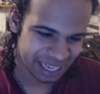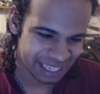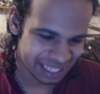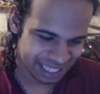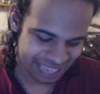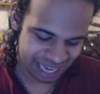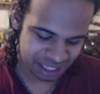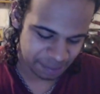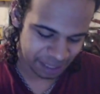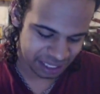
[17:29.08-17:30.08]
She's
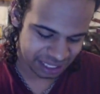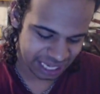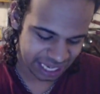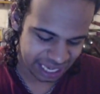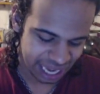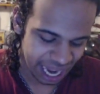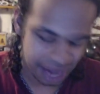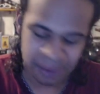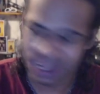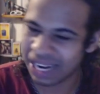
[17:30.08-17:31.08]
basically saying, "I
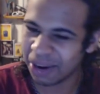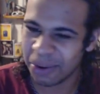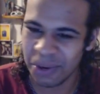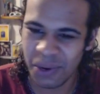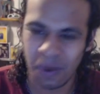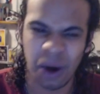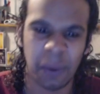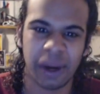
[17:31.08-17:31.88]
don't care who you are.